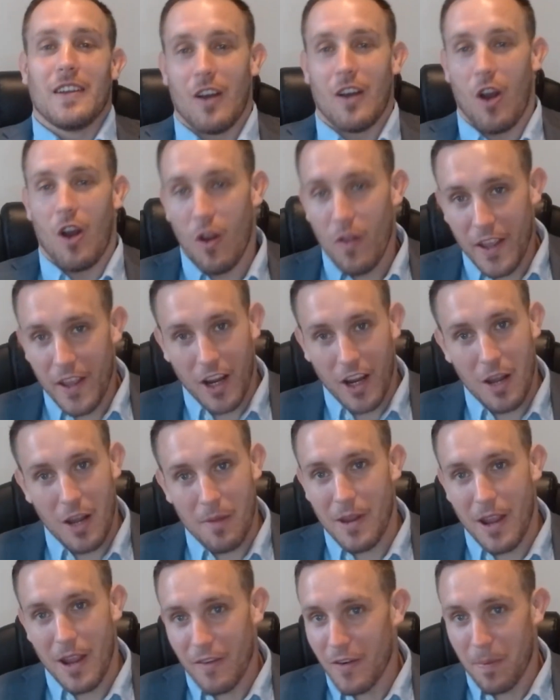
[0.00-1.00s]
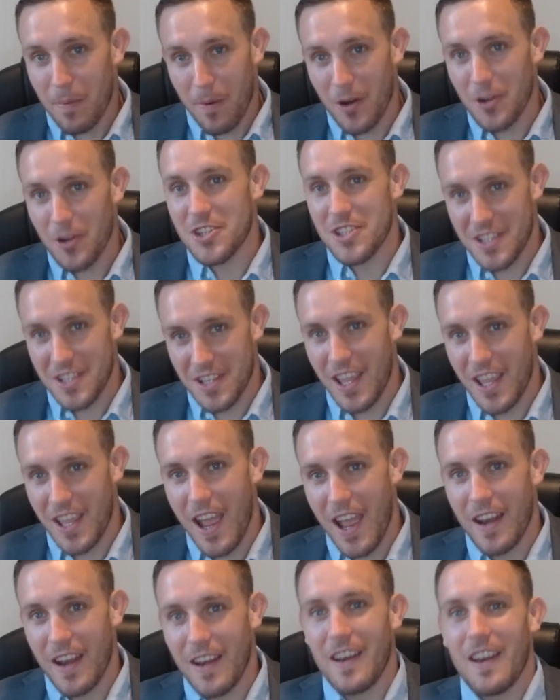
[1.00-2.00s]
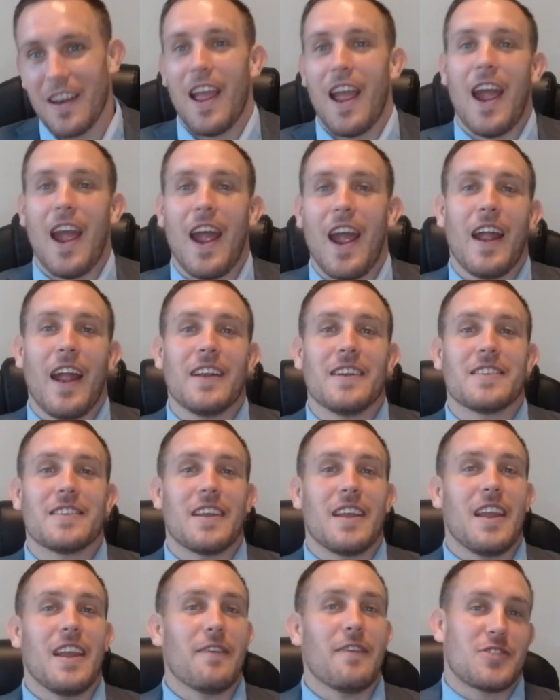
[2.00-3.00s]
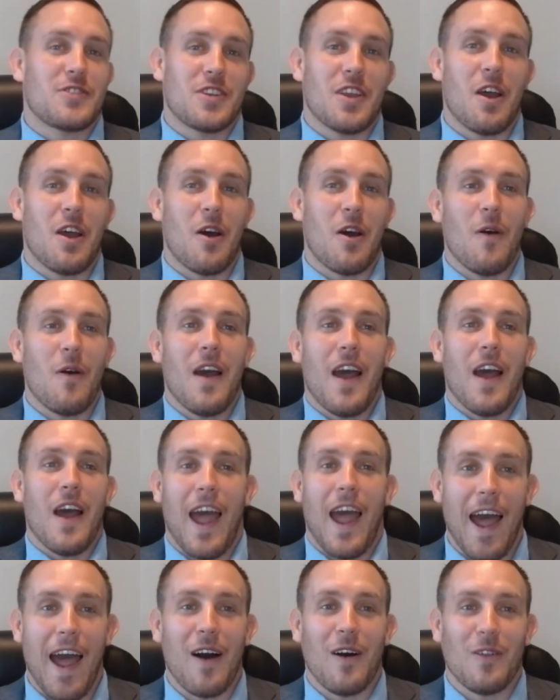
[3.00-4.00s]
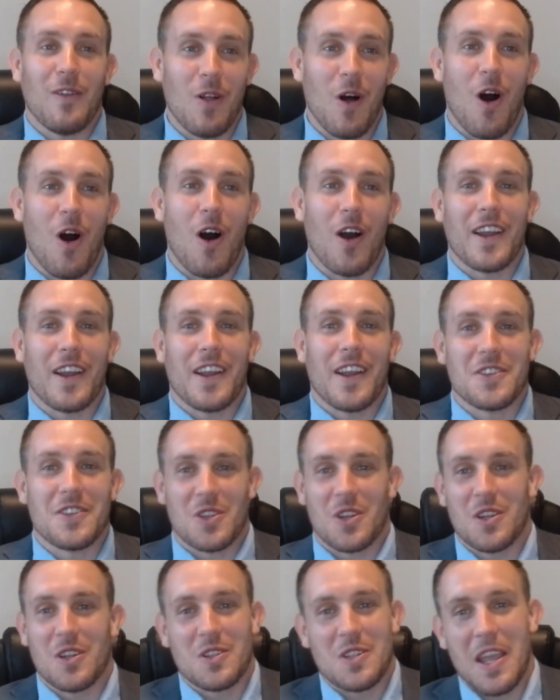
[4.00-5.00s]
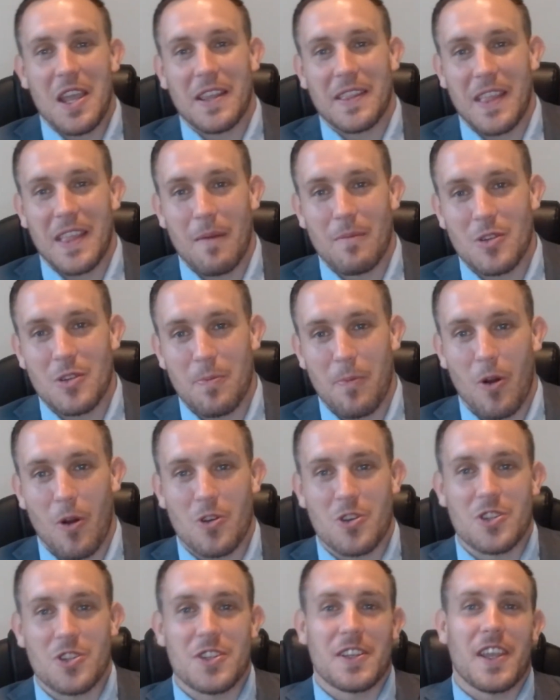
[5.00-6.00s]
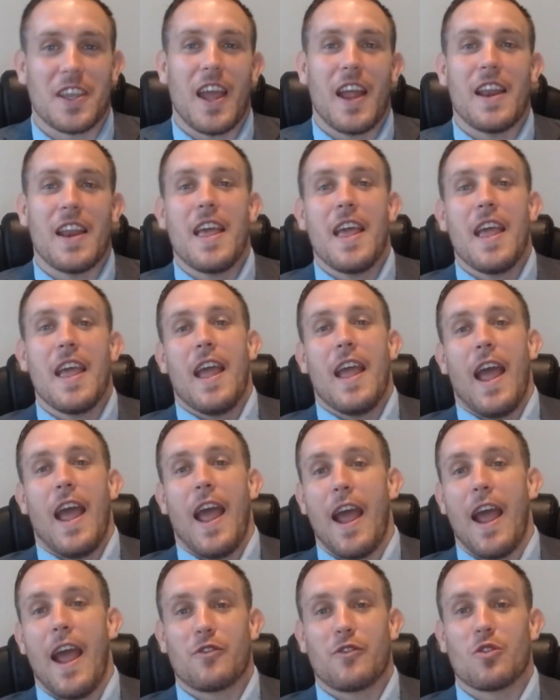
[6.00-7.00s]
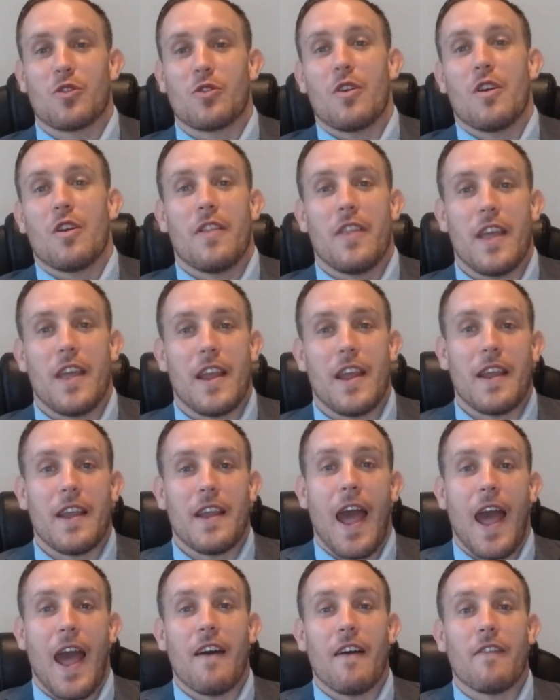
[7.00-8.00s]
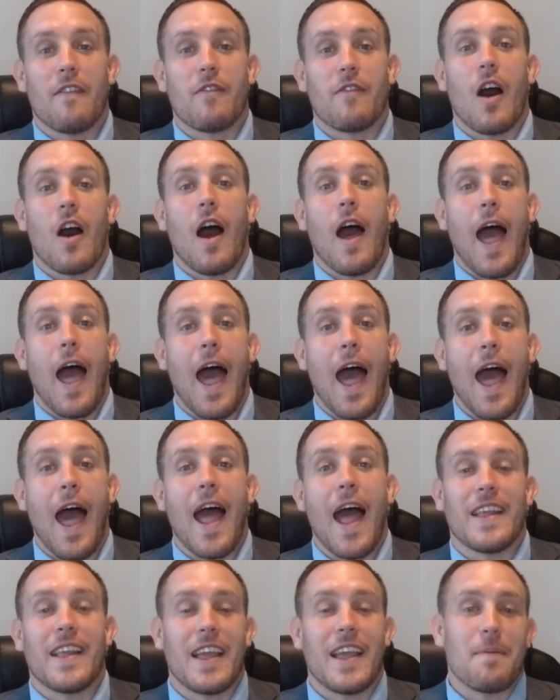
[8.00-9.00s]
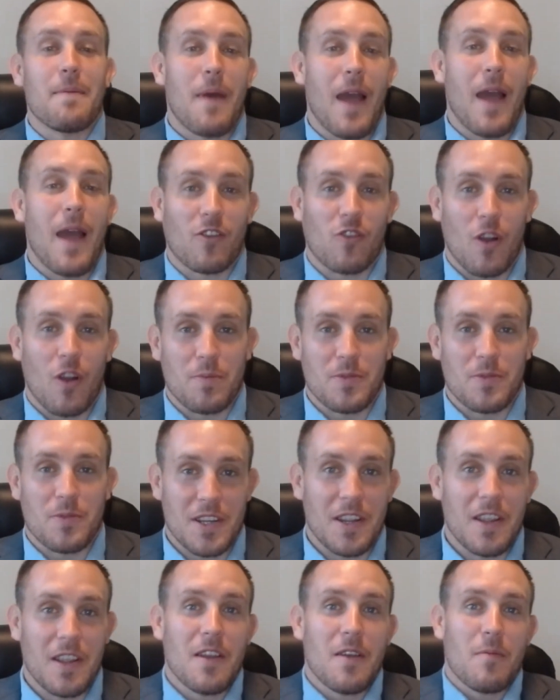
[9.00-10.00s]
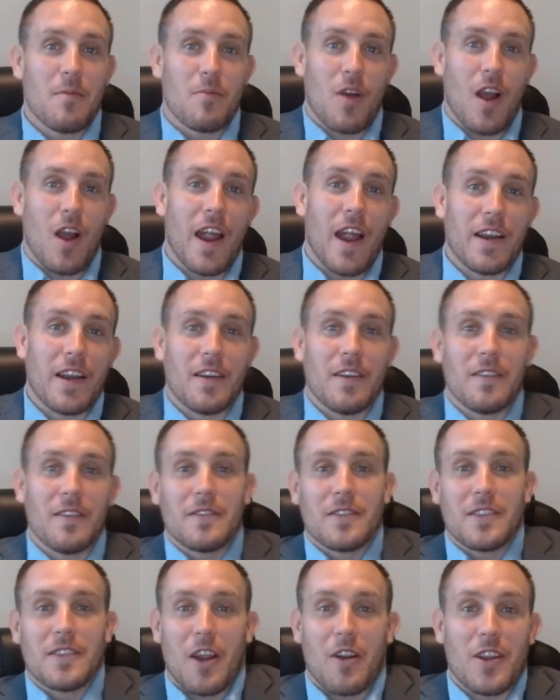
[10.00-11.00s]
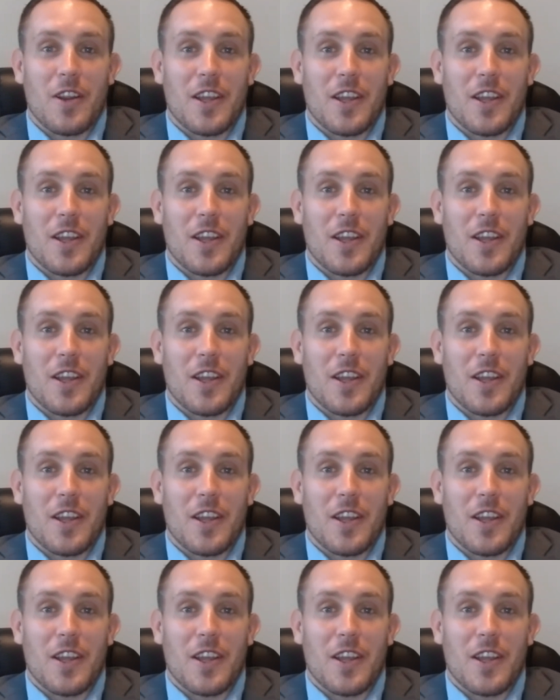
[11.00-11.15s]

Are they going to be able to purchase again? And if so, how long is it going to take them to purchase again after they have had a bankruptcy? Brian, care to?